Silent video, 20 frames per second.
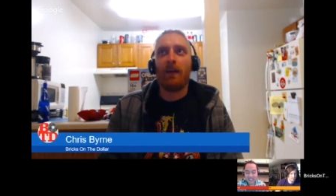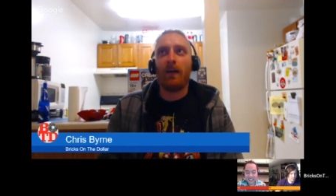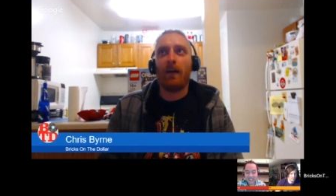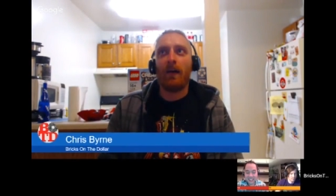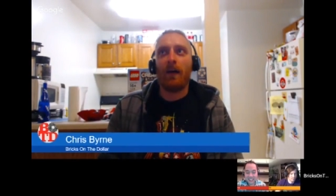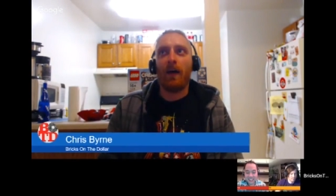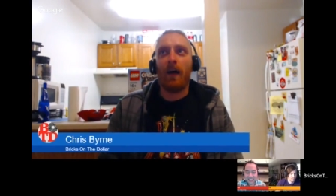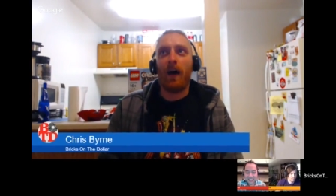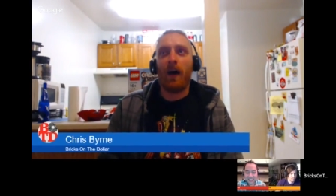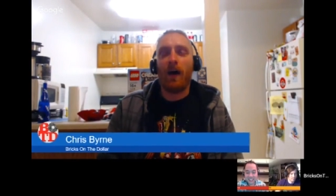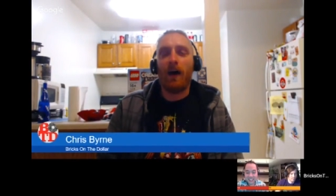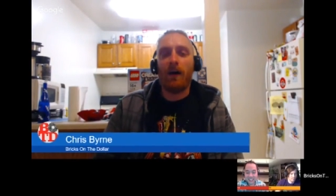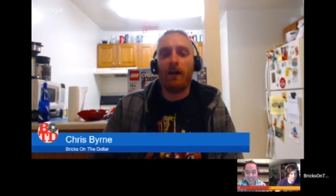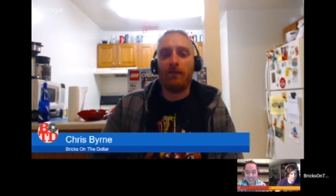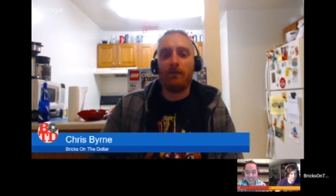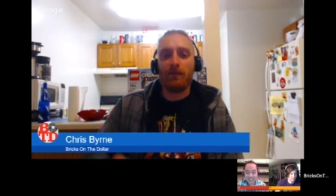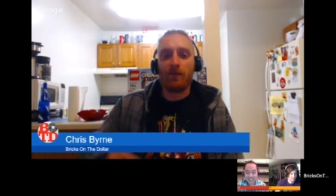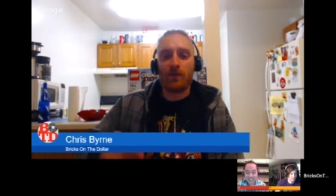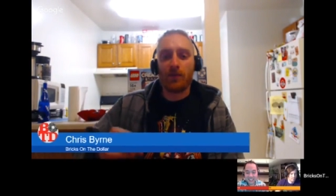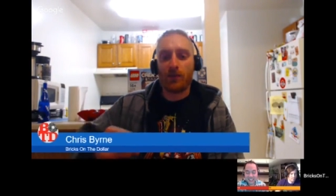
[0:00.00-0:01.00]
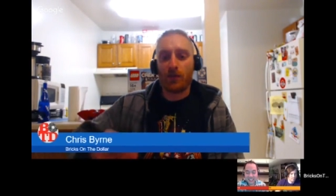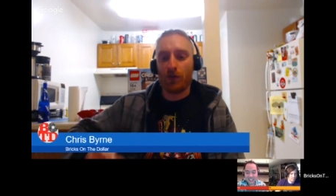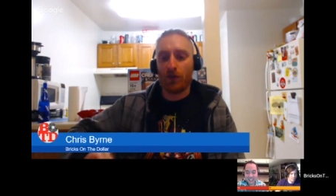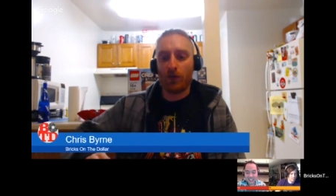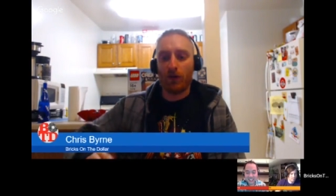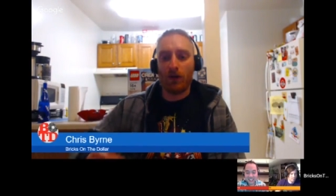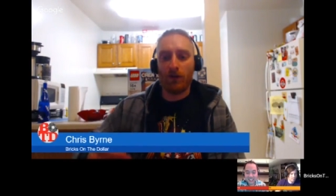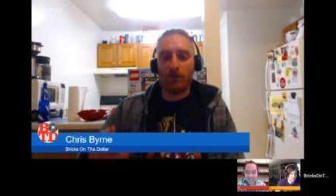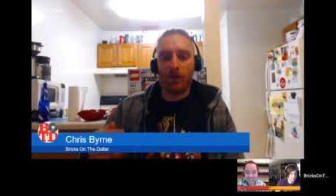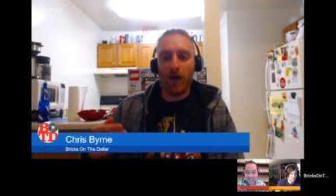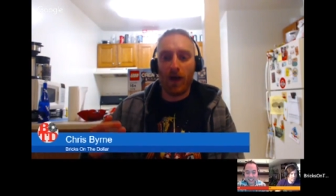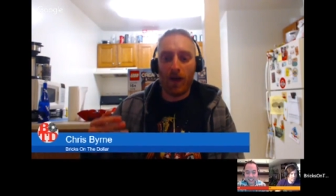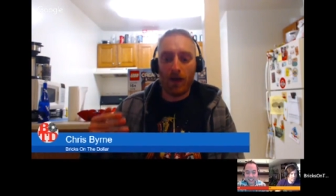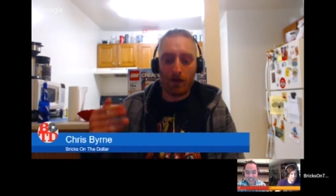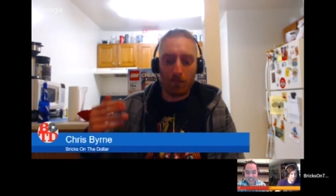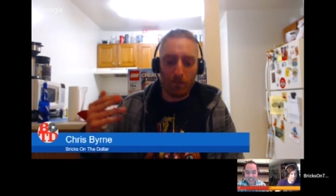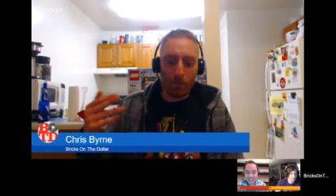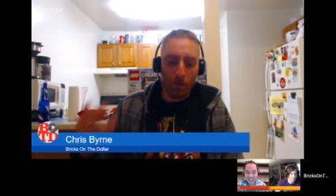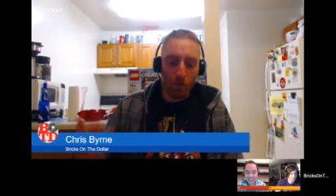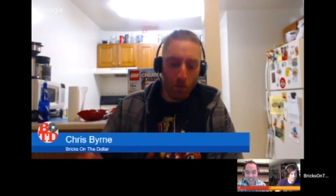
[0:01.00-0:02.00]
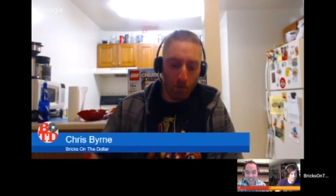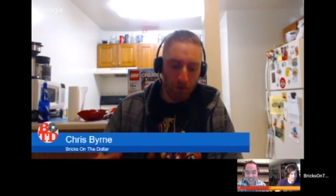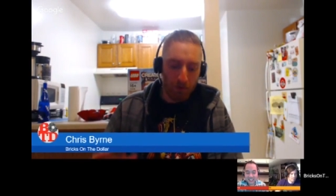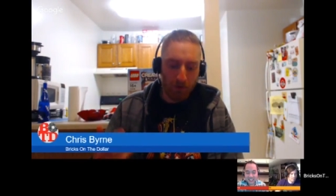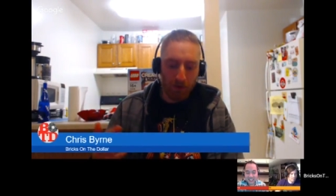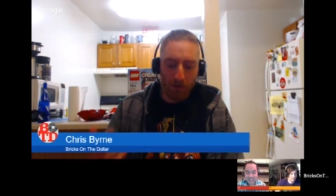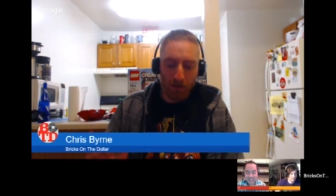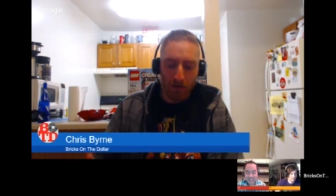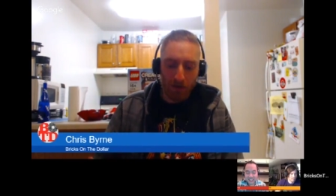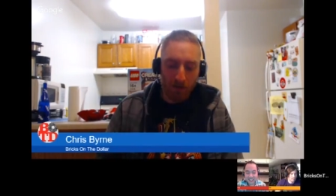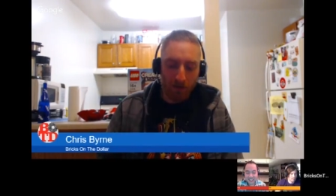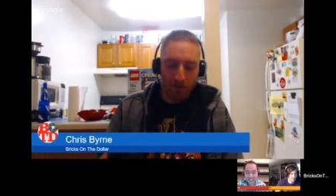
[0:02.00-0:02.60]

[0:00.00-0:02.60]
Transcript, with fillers: I'm sure I've had more than enough